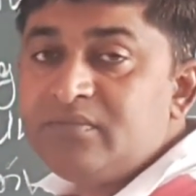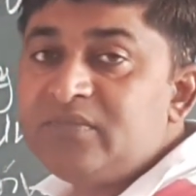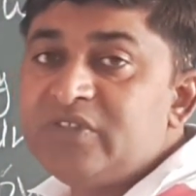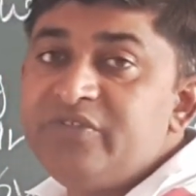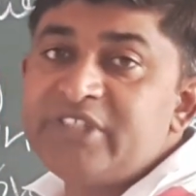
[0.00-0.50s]

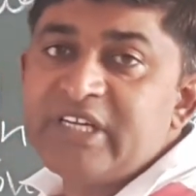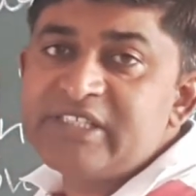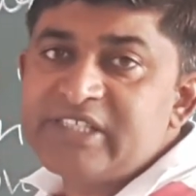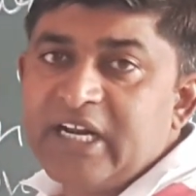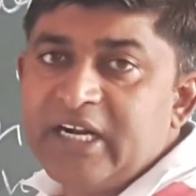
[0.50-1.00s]
we shall
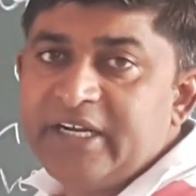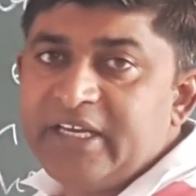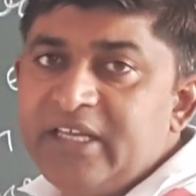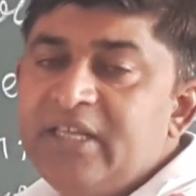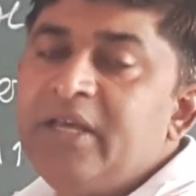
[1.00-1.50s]
start
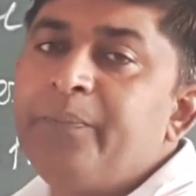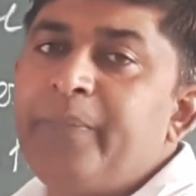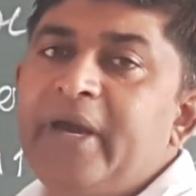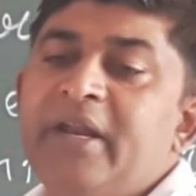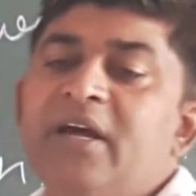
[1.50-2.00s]
a
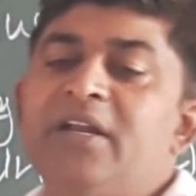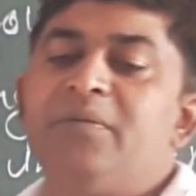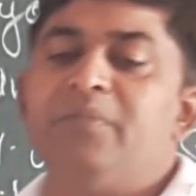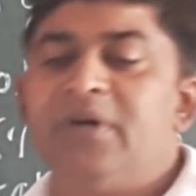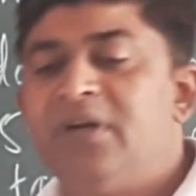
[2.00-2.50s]
para
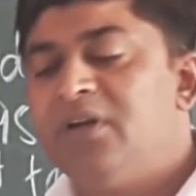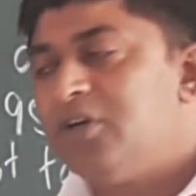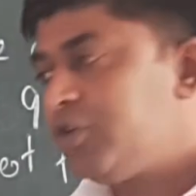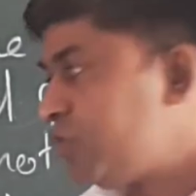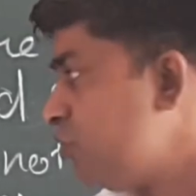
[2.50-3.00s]

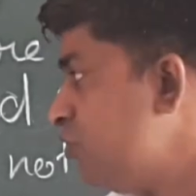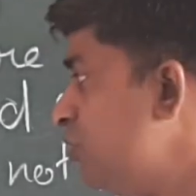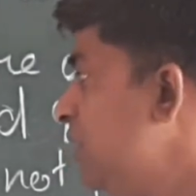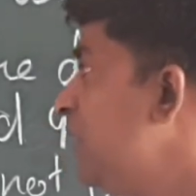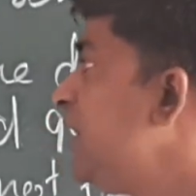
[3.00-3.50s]
number
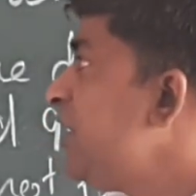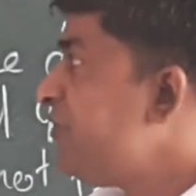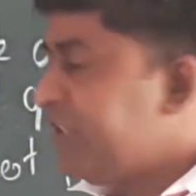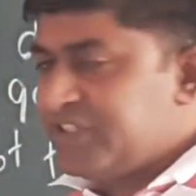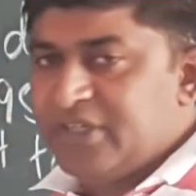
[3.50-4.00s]
2, in
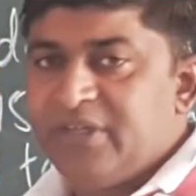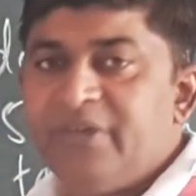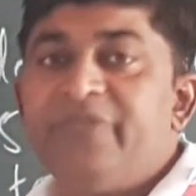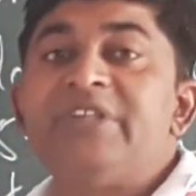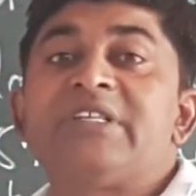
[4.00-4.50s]
which
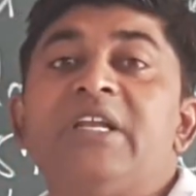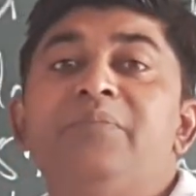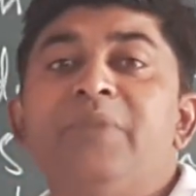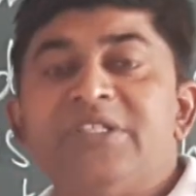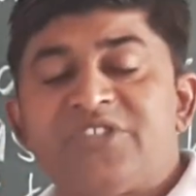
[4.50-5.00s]
we shall
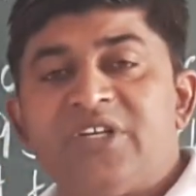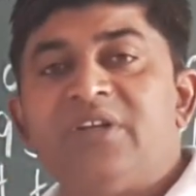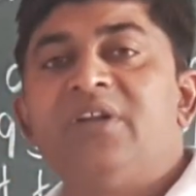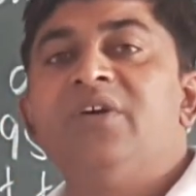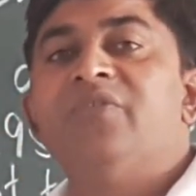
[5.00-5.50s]
mention
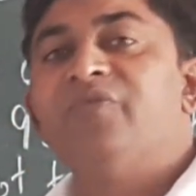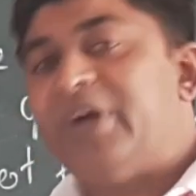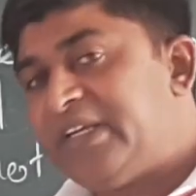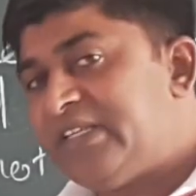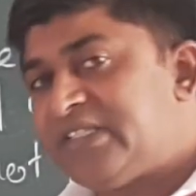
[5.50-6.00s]

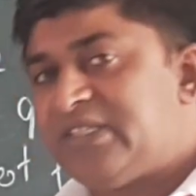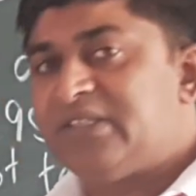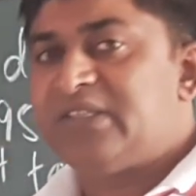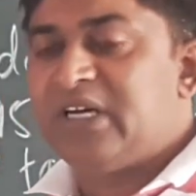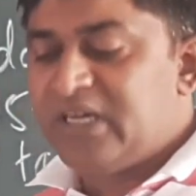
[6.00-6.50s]
what is
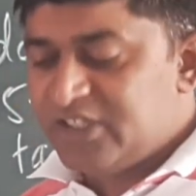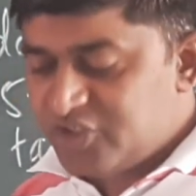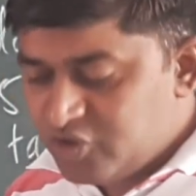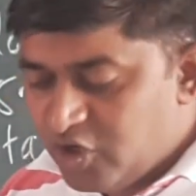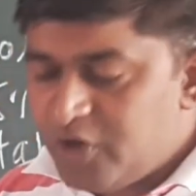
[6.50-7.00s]
the
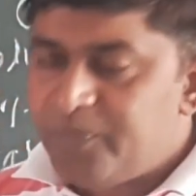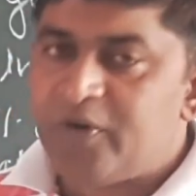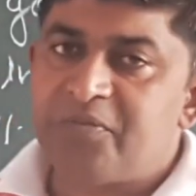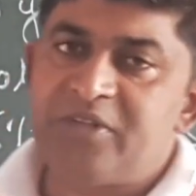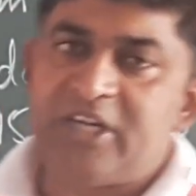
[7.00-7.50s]
scope of the